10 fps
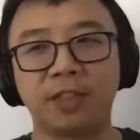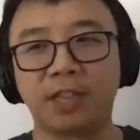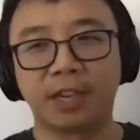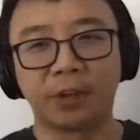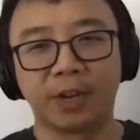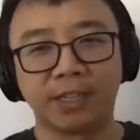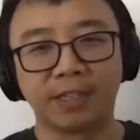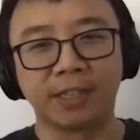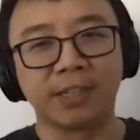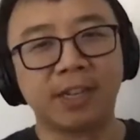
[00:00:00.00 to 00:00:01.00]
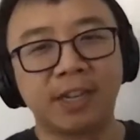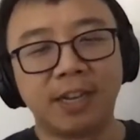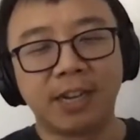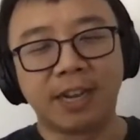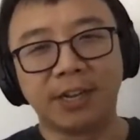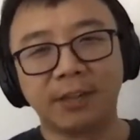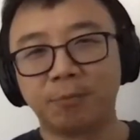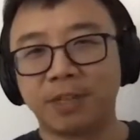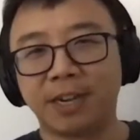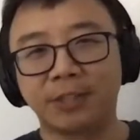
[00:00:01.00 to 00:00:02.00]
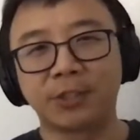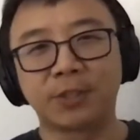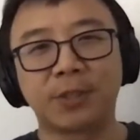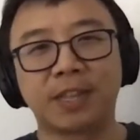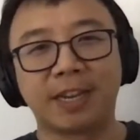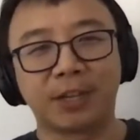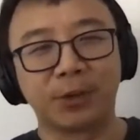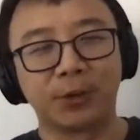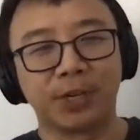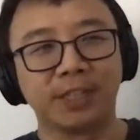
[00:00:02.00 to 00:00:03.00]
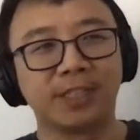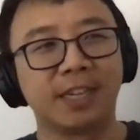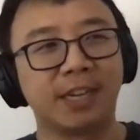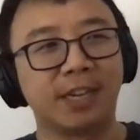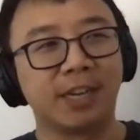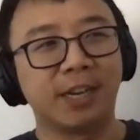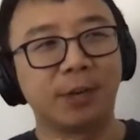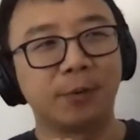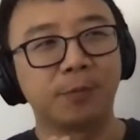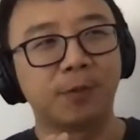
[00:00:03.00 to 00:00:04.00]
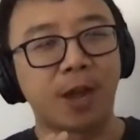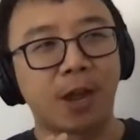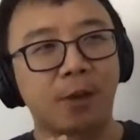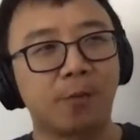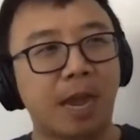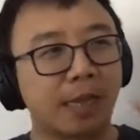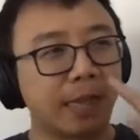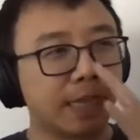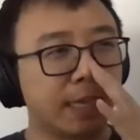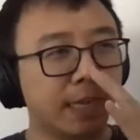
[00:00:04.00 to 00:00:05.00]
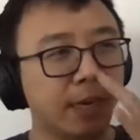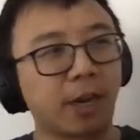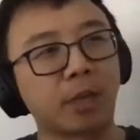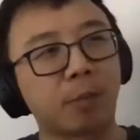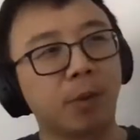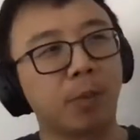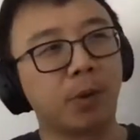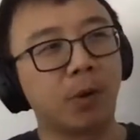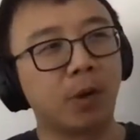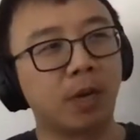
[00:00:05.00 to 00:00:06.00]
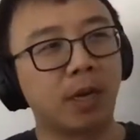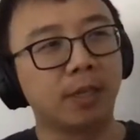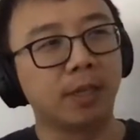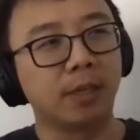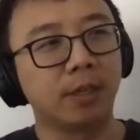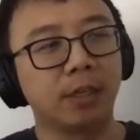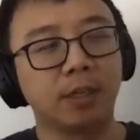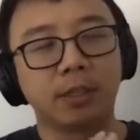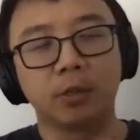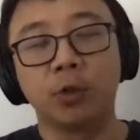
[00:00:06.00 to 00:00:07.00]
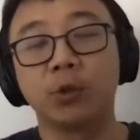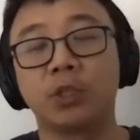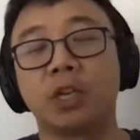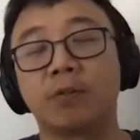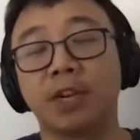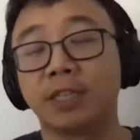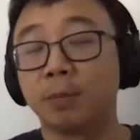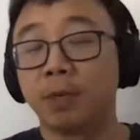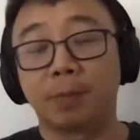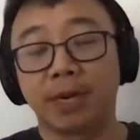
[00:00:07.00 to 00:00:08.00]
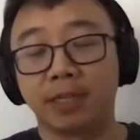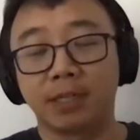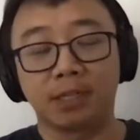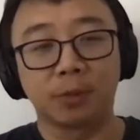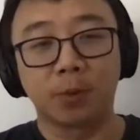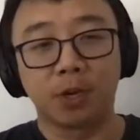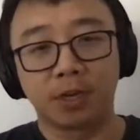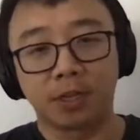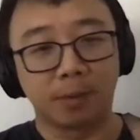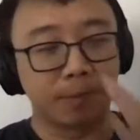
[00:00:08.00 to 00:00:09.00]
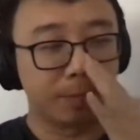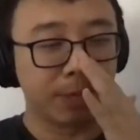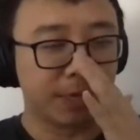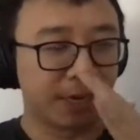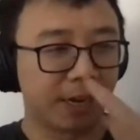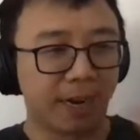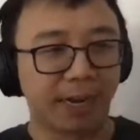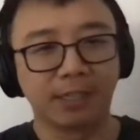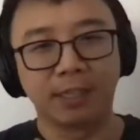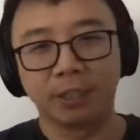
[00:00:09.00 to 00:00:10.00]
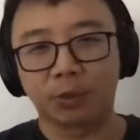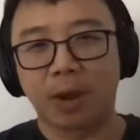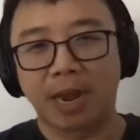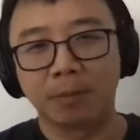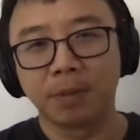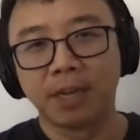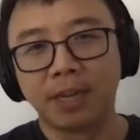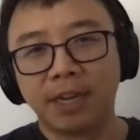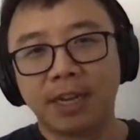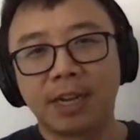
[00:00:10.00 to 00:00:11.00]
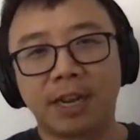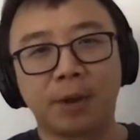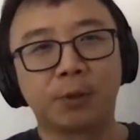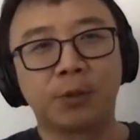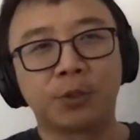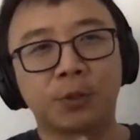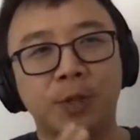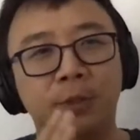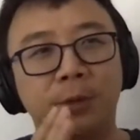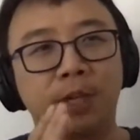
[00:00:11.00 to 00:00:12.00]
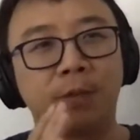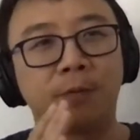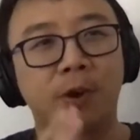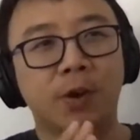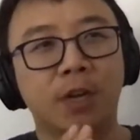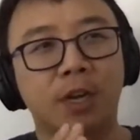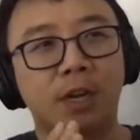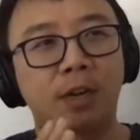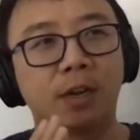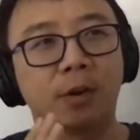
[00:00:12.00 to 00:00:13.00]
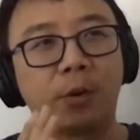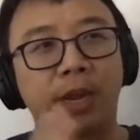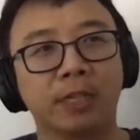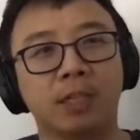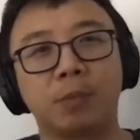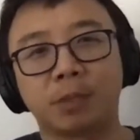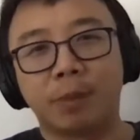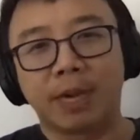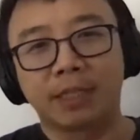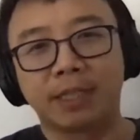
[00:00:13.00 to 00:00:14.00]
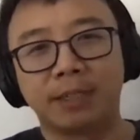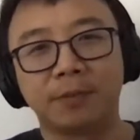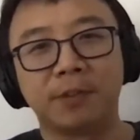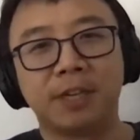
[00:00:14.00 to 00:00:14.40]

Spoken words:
thank you, Edison. I just like curious. I think a lot of people, use a very similar pattern as what maybe Edison described, and I was just wondering from a creator perspective,